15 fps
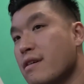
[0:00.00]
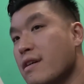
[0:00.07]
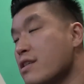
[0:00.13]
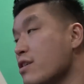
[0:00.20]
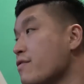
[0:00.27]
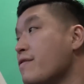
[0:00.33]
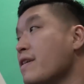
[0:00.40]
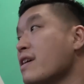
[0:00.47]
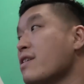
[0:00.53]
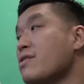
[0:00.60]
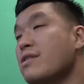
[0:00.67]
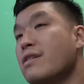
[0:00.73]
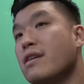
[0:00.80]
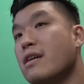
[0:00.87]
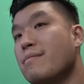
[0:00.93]
Because they'll fuck your
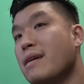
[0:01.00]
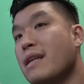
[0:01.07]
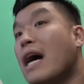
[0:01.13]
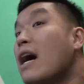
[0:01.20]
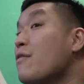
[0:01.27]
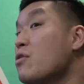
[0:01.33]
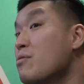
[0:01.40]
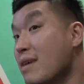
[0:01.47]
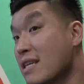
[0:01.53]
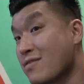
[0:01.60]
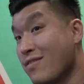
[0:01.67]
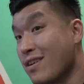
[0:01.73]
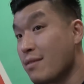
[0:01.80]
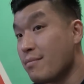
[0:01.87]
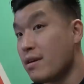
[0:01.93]
shit up. And now everyone makes
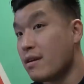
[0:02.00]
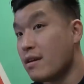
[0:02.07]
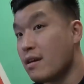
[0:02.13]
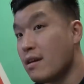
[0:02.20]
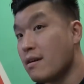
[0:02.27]
fun of me.